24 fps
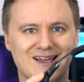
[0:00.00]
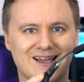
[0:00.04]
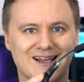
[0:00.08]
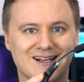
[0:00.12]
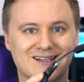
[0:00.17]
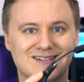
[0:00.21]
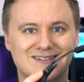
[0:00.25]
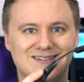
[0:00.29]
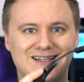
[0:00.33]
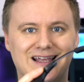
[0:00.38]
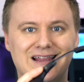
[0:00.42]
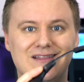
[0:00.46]

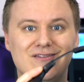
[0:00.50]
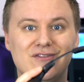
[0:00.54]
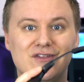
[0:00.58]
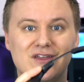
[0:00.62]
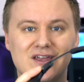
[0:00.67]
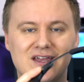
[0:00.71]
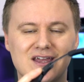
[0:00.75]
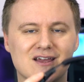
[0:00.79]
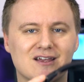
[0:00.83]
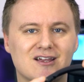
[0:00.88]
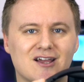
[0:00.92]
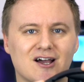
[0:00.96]
extend
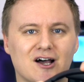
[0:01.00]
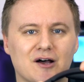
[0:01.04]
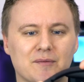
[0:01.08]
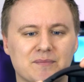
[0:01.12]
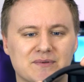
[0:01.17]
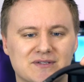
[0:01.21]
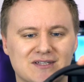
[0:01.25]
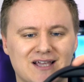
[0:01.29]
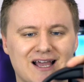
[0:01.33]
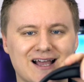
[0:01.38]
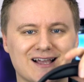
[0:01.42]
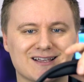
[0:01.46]
the ear
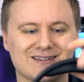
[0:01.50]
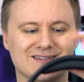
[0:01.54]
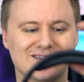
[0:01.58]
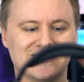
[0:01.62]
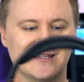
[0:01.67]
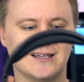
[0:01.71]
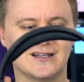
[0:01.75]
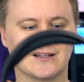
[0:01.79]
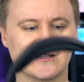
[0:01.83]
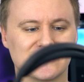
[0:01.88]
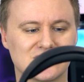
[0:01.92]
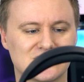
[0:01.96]
cups as
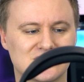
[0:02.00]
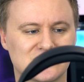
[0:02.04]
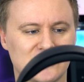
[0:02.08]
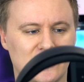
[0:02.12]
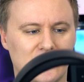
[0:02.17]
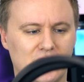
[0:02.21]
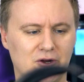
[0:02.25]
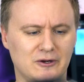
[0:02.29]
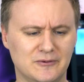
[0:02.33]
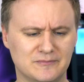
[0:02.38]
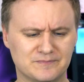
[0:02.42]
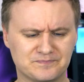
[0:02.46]
needed.
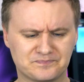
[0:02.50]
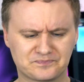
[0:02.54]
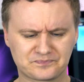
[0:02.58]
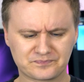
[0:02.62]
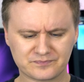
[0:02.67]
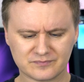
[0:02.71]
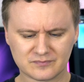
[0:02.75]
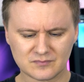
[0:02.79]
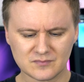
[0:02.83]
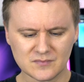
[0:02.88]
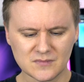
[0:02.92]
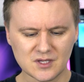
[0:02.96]
So
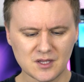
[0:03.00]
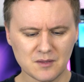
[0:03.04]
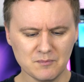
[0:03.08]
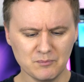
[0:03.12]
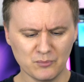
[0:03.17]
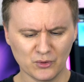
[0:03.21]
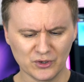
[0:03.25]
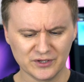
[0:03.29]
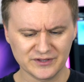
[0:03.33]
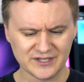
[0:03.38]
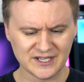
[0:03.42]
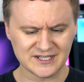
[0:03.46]

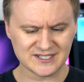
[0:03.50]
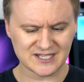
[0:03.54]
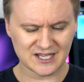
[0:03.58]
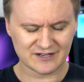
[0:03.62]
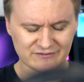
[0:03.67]
putting these